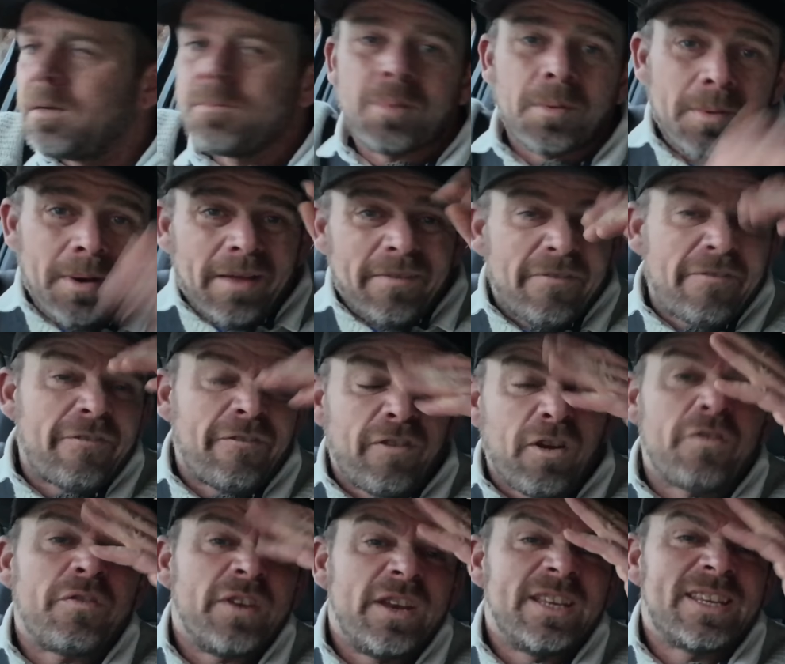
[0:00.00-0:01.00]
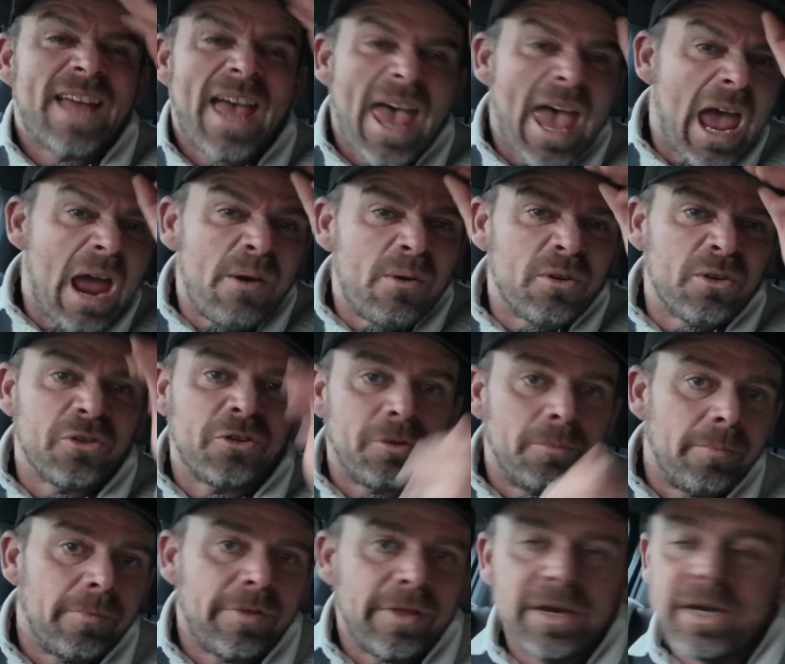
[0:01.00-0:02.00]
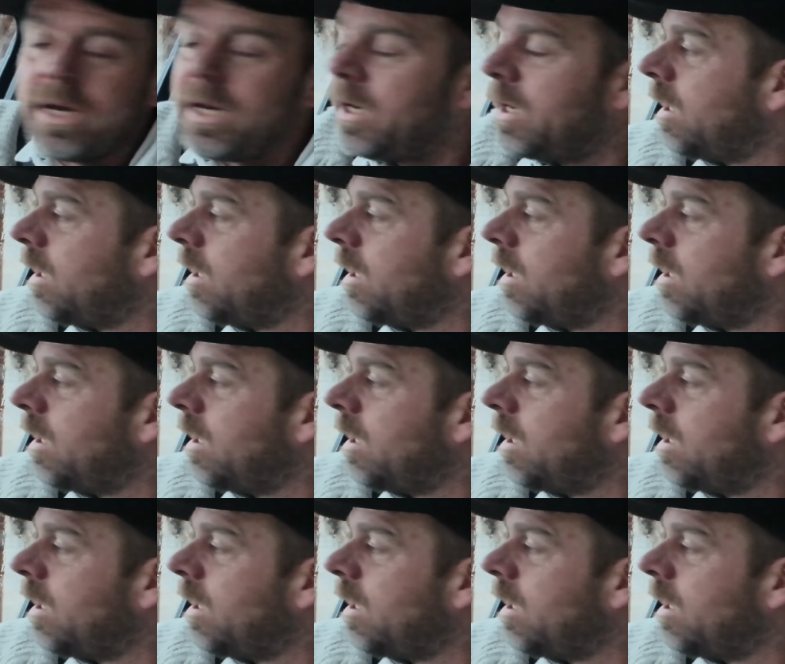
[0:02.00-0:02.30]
Probably like fluffing his hair or something.